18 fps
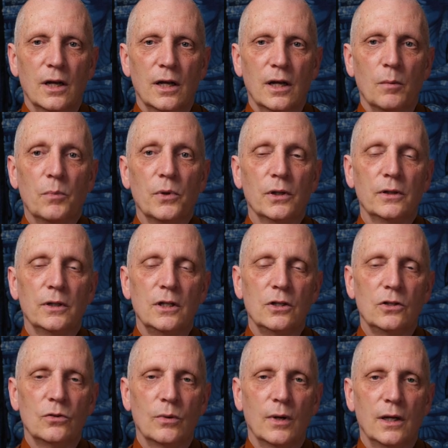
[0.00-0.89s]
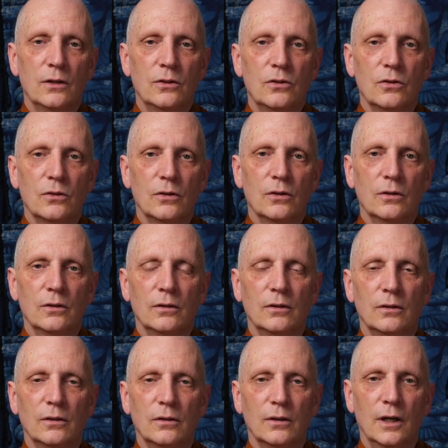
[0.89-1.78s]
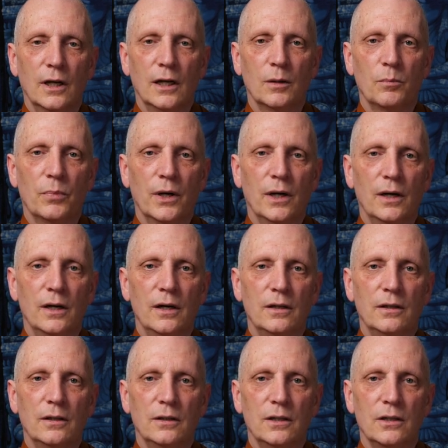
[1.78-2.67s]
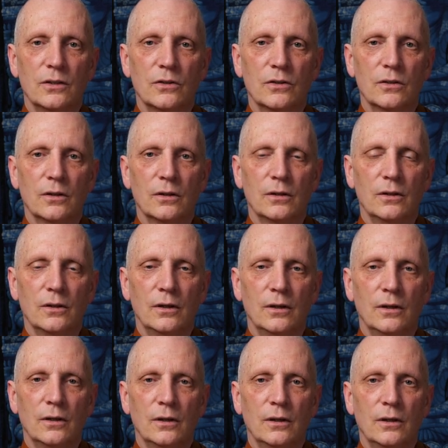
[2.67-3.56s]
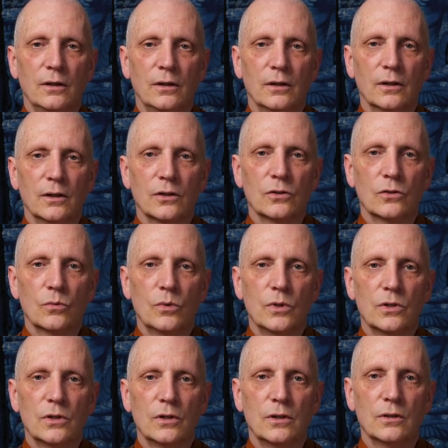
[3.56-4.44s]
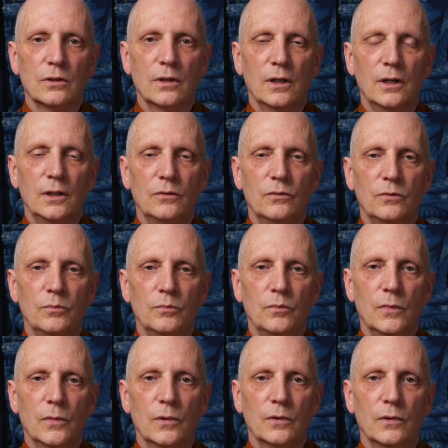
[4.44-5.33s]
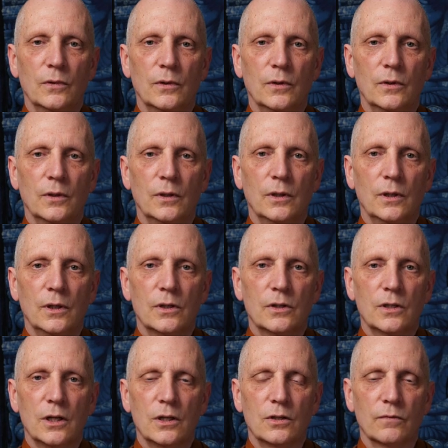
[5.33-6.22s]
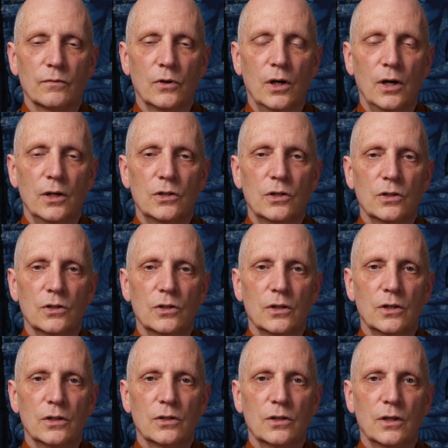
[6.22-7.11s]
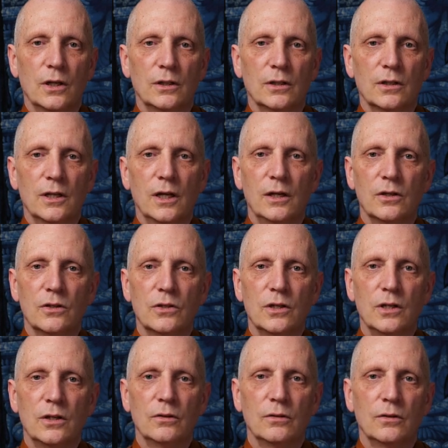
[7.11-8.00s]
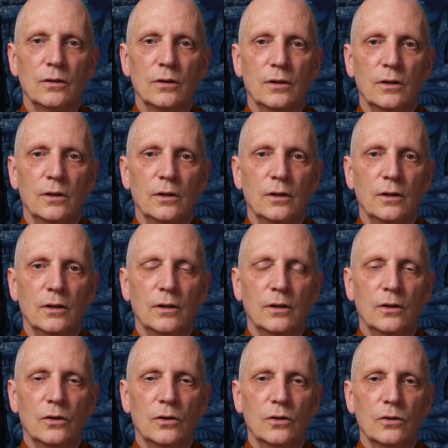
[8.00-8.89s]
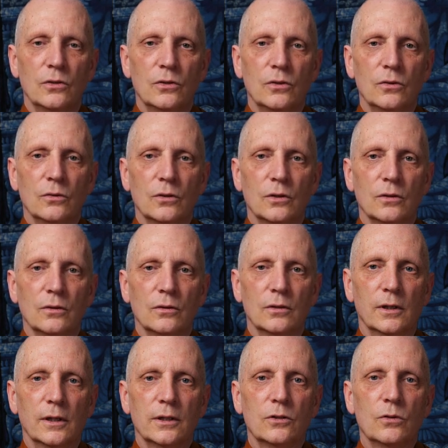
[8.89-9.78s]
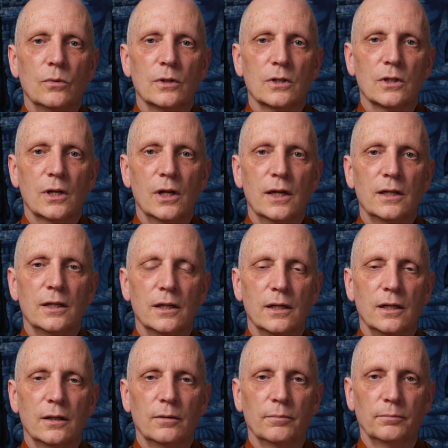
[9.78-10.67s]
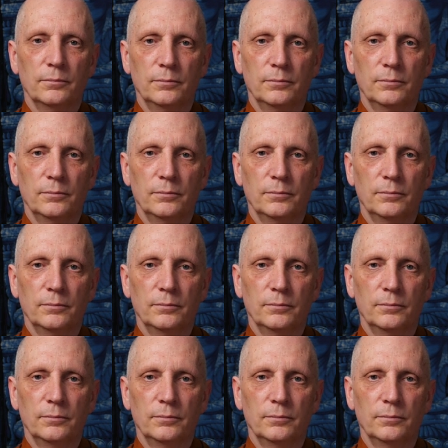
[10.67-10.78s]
ability to enter and abide in these exquisite kind of states of consciousness, and the tendency to cling to it slightly.